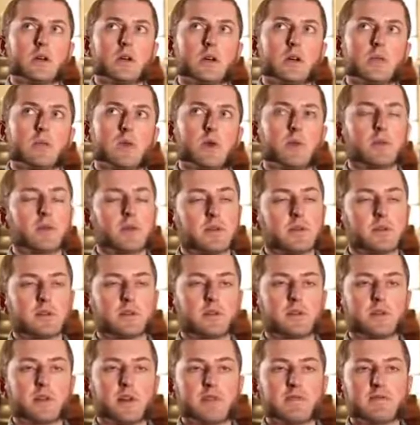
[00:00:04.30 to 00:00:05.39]
My
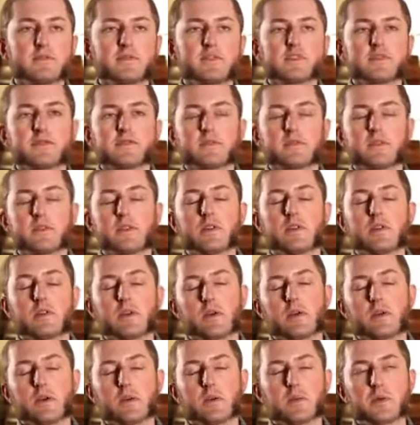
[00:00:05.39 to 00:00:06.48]
personal preference is for low
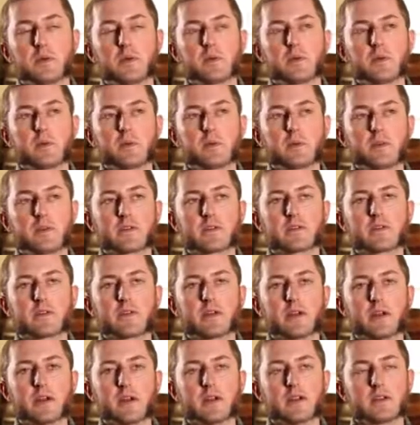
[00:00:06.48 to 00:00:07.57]
alcohol beer because
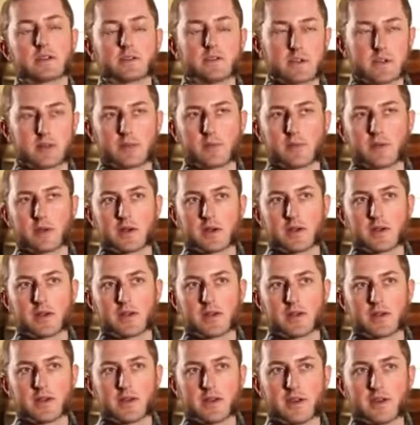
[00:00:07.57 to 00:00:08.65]
I like drinking beer,
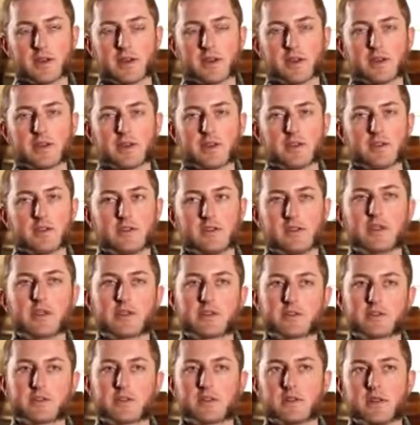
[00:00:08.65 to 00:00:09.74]
and you can't
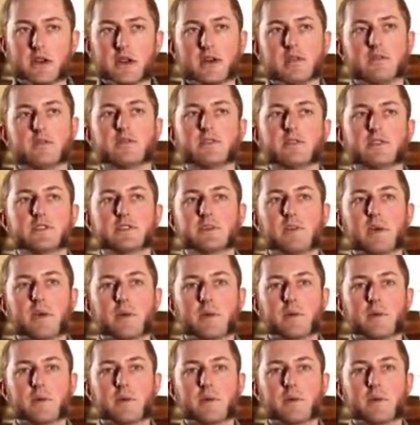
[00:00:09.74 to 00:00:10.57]
drink a lot of really strong